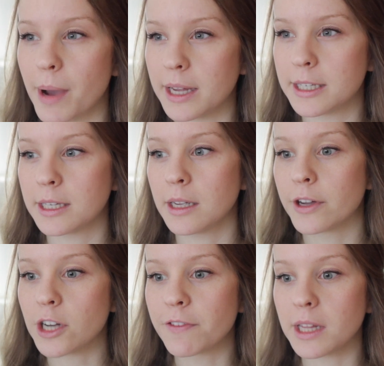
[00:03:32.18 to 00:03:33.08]
but
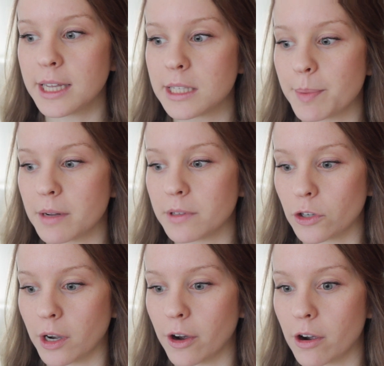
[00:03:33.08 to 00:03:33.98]
there definitely is a bit of a
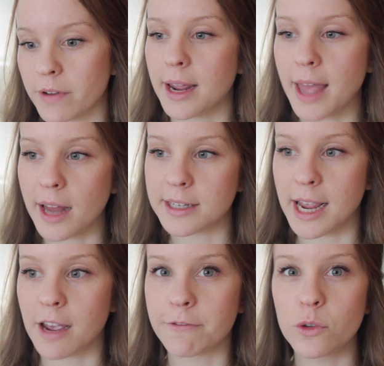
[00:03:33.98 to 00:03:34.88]
learning curve and it can
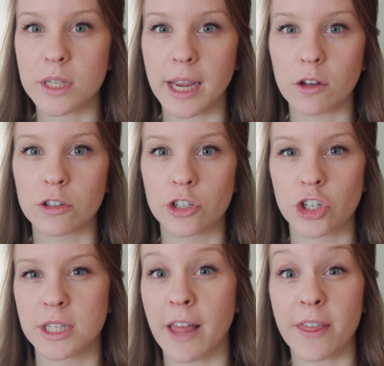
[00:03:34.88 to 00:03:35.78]
take a few cycles to
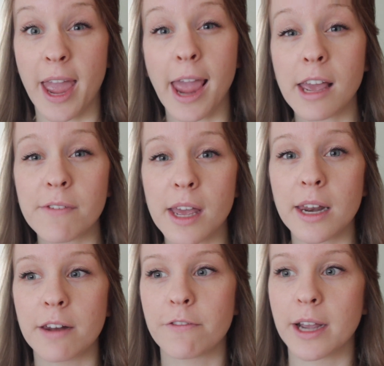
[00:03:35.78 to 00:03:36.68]
just get the hang of
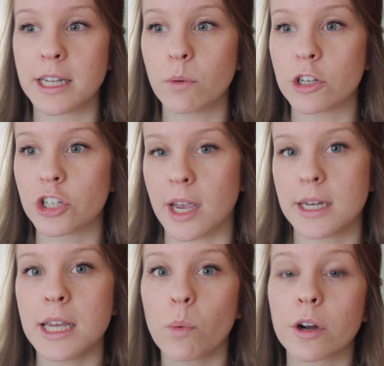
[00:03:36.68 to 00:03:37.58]
it and finding which
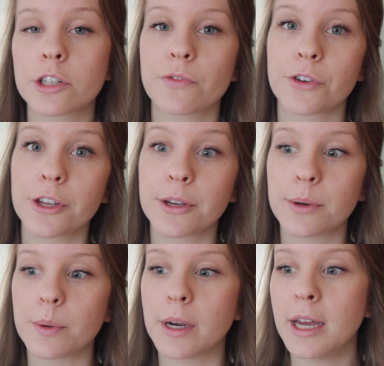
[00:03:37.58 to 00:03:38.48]
technique works for
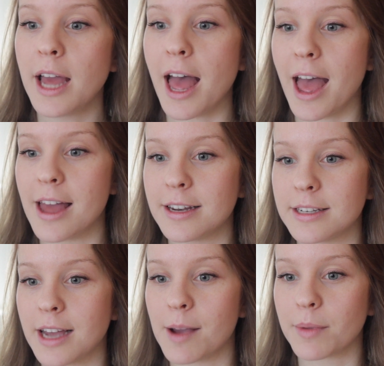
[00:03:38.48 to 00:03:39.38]
you
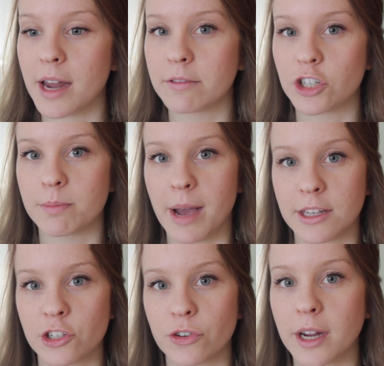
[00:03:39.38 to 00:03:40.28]
and um, kind of just
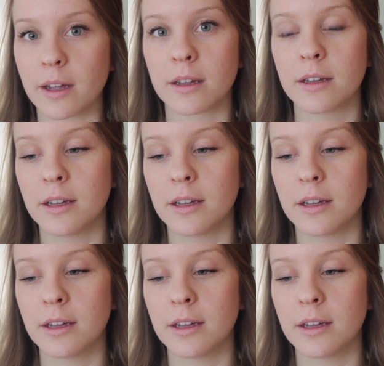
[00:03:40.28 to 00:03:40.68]
mastering